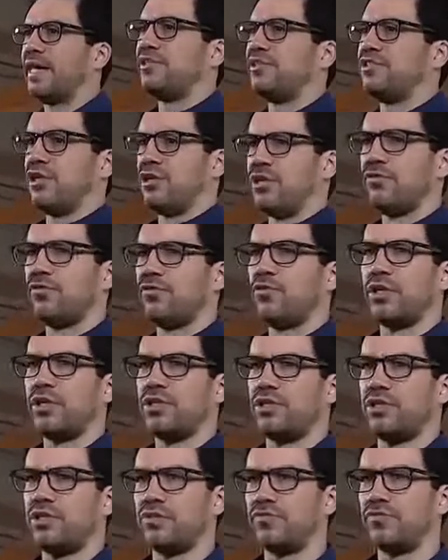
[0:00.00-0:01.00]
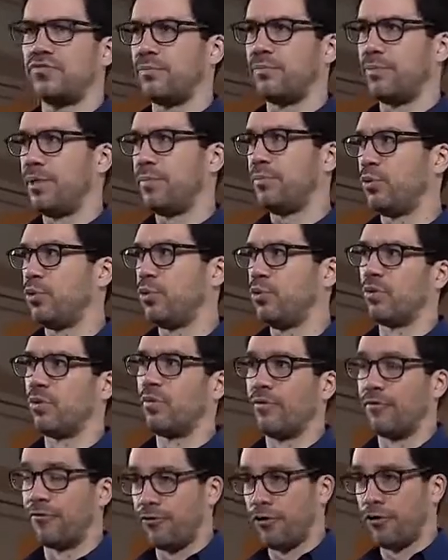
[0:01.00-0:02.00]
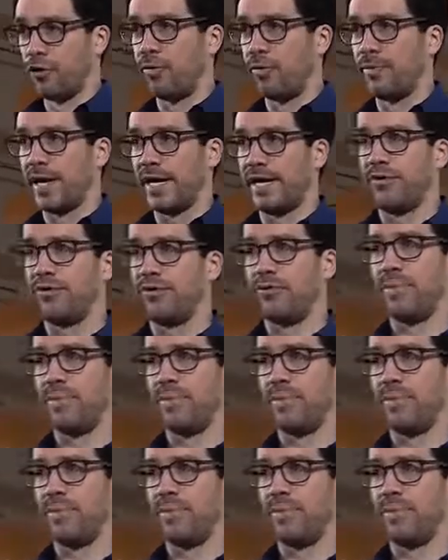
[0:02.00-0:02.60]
get a ton of questions from people who are referred by